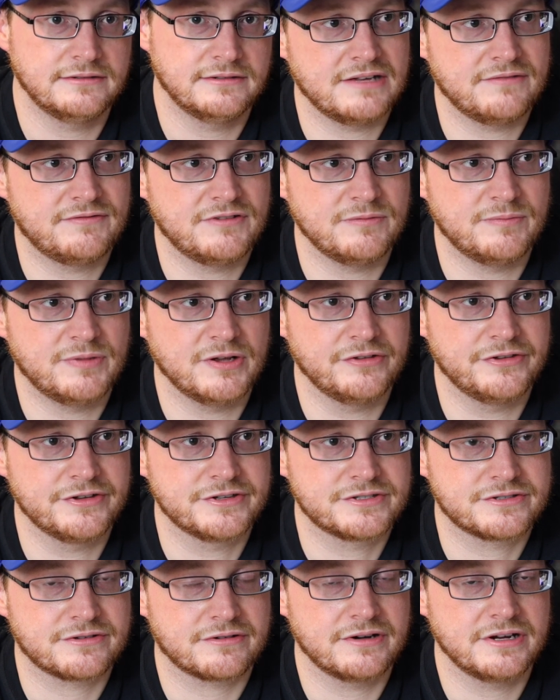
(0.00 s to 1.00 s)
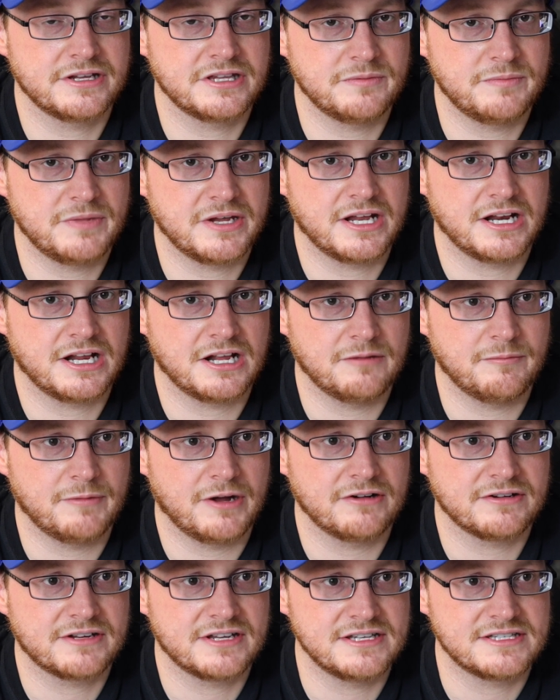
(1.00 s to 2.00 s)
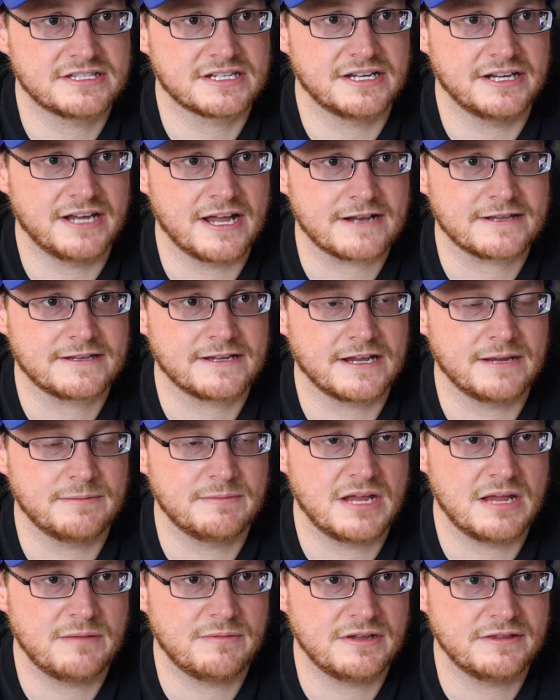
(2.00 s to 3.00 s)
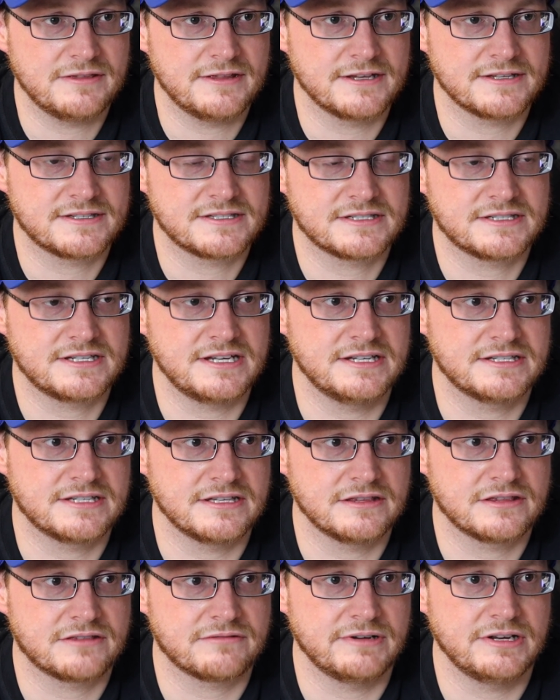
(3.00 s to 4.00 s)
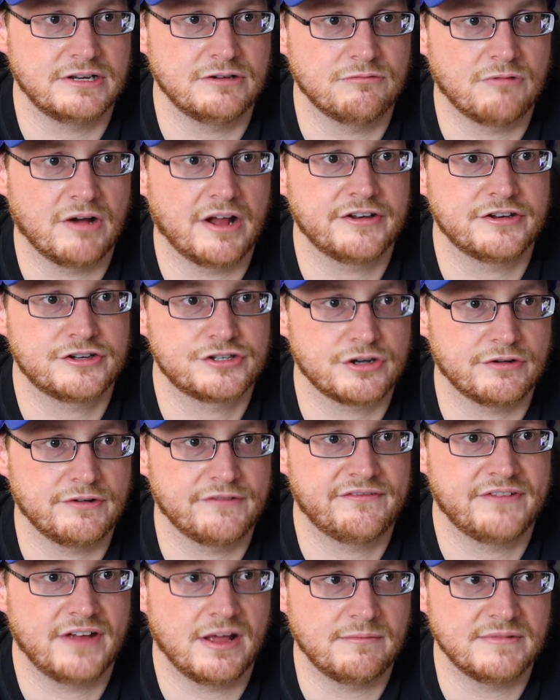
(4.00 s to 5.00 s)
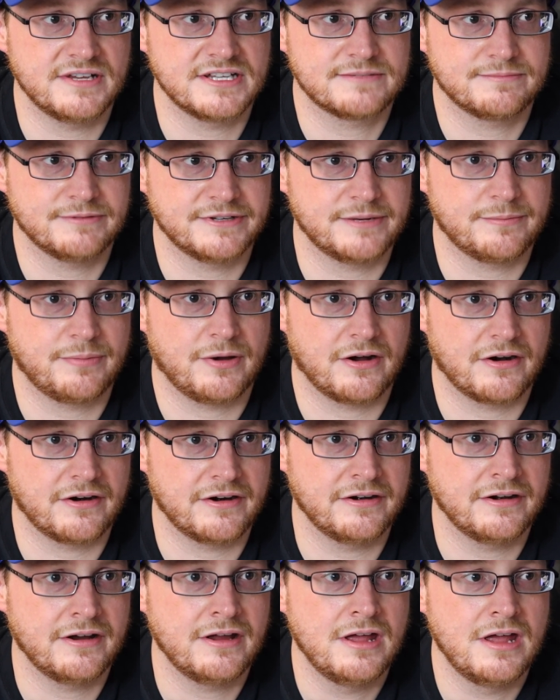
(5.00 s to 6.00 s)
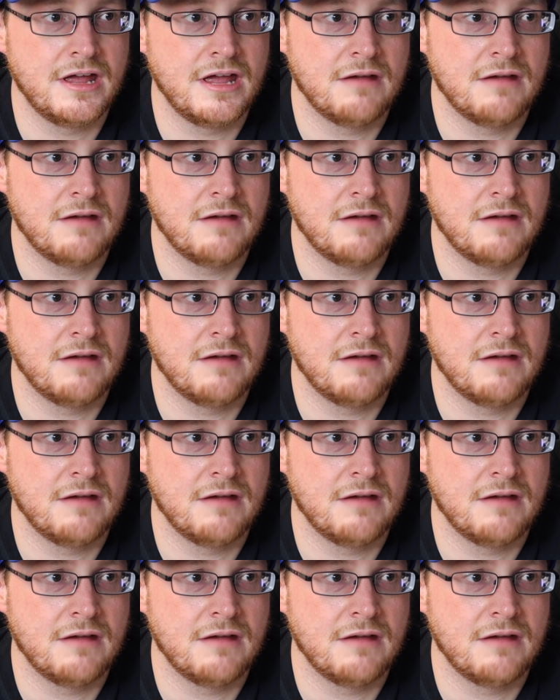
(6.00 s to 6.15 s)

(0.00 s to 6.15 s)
If you build a story in the beginning about kids connecting, and maybe this season 3 you wanted to show a family split apart,